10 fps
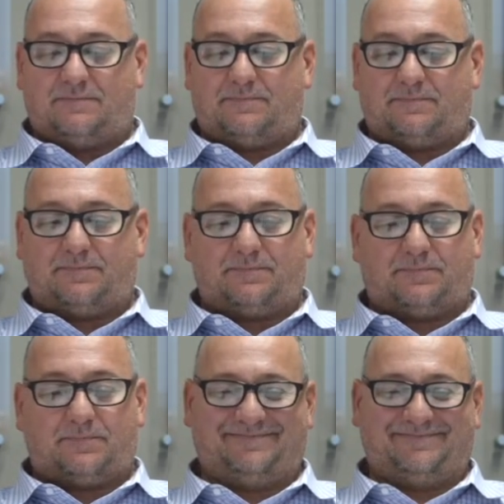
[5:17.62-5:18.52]

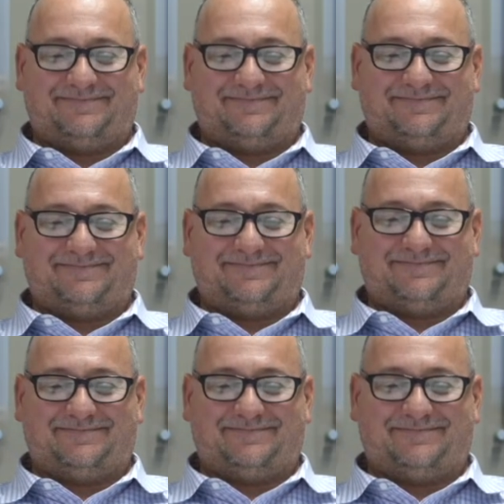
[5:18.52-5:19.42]

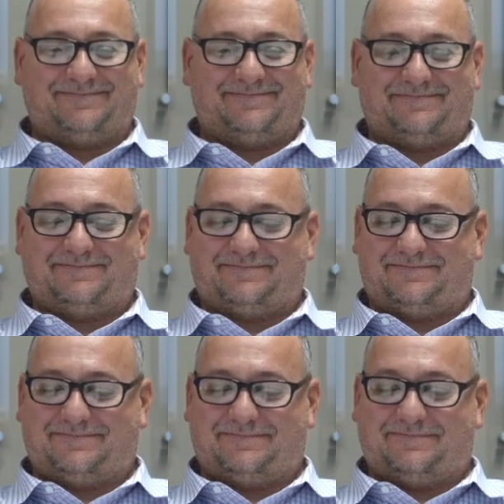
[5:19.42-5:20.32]

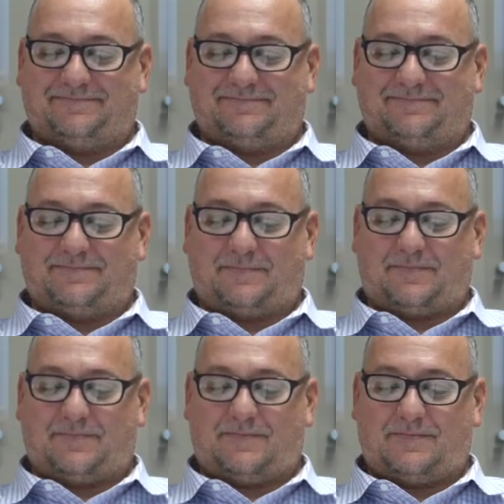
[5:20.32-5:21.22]

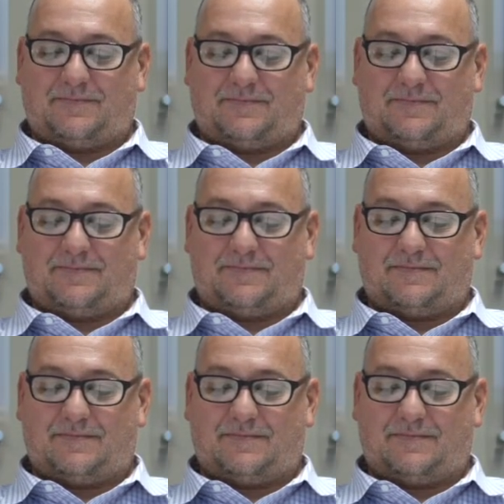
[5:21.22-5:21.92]
(silent)